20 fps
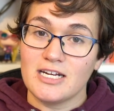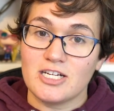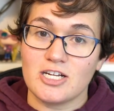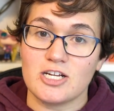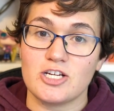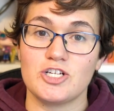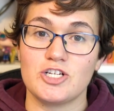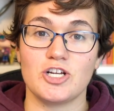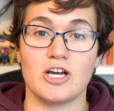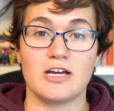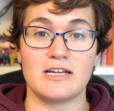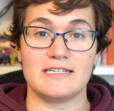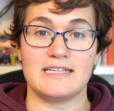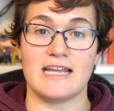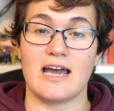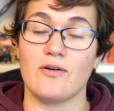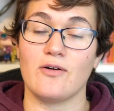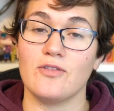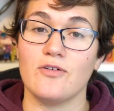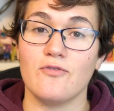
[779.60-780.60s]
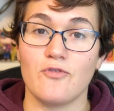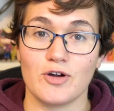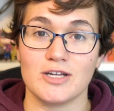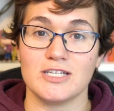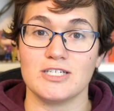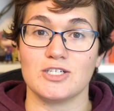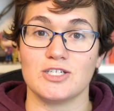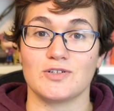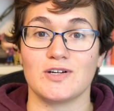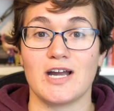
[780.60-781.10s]
to shut down the
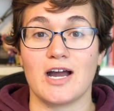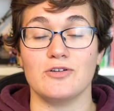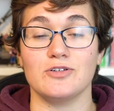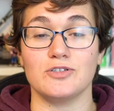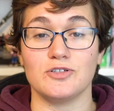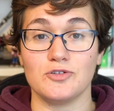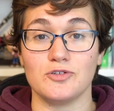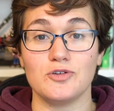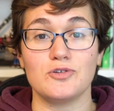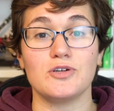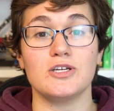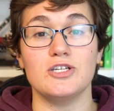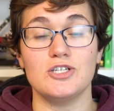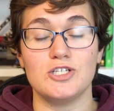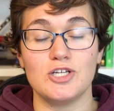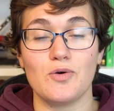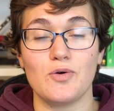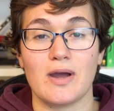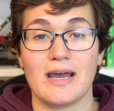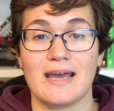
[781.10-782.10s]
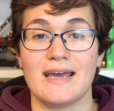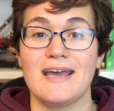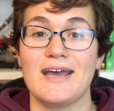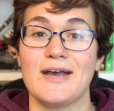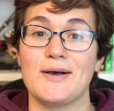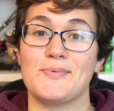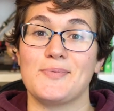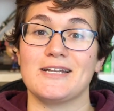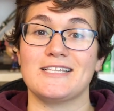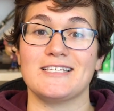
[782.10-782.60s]
voices around you. You can do it,
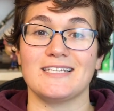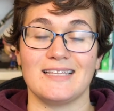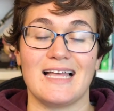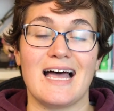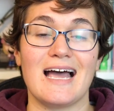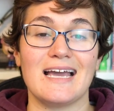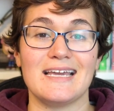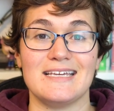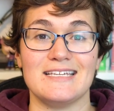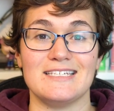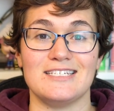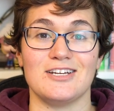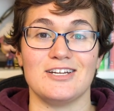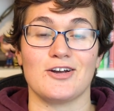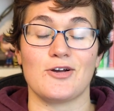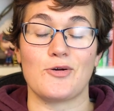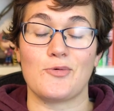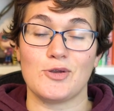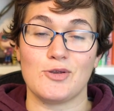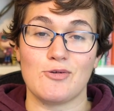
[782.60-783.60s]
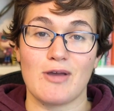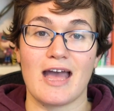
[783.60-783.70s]
but it's a lot easier when you